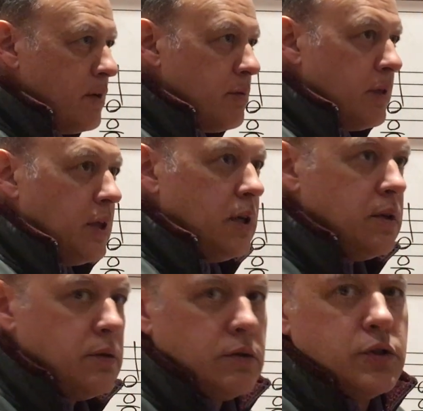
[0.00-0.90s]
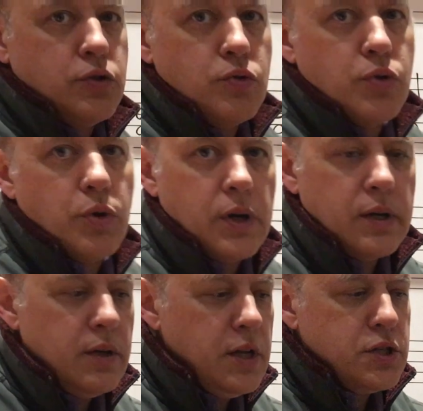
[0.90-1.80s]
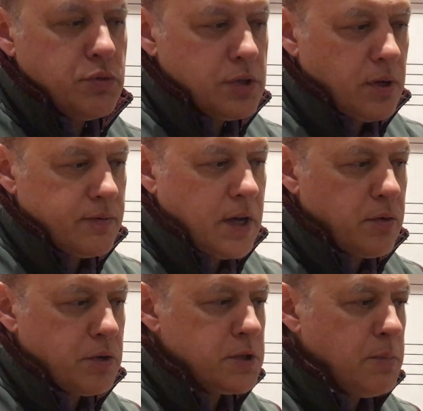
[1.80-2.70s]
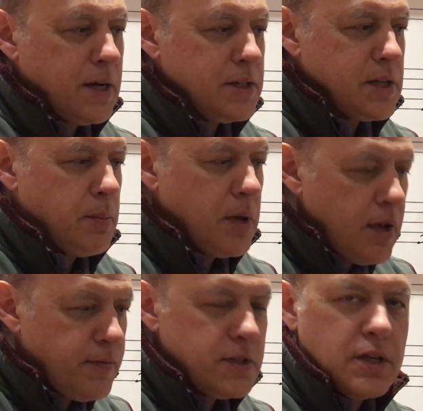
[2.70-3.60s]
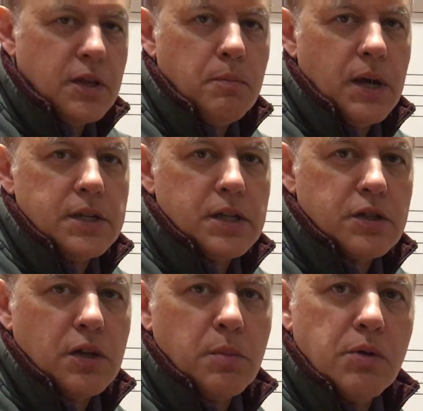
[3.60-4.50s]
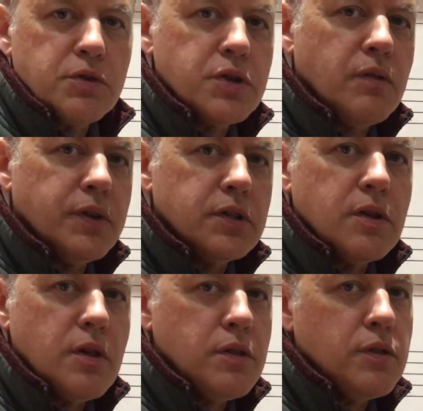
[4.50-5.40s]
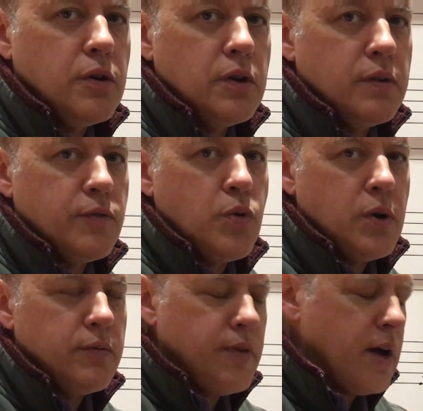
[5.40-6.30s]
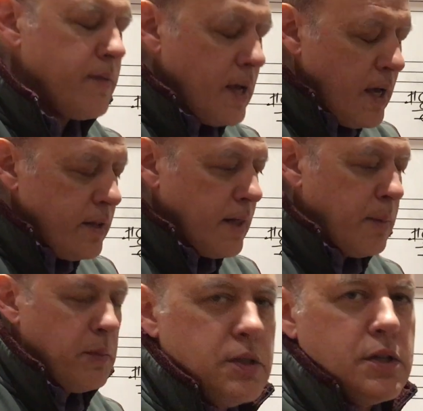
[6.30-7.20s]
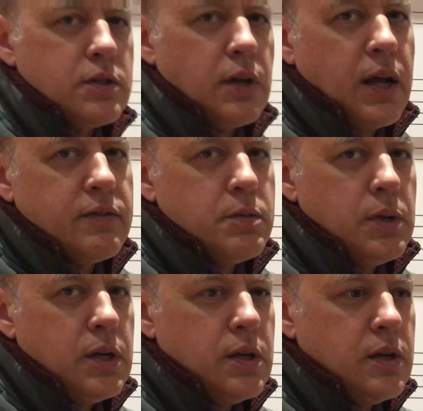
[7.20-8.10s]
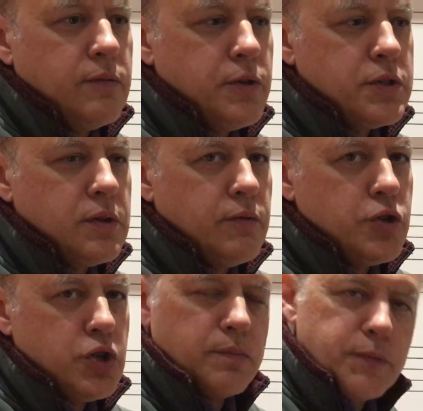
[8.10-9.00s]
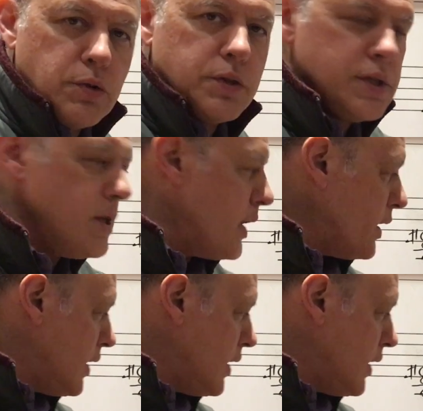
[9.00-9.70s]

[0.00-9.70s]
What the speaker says: the 2 chord needs to resolve downwards by step. If it's in the bass, it's going to be resolving to the 3rd of chord 5. That it's going to have to be in first inversion. So we'll see that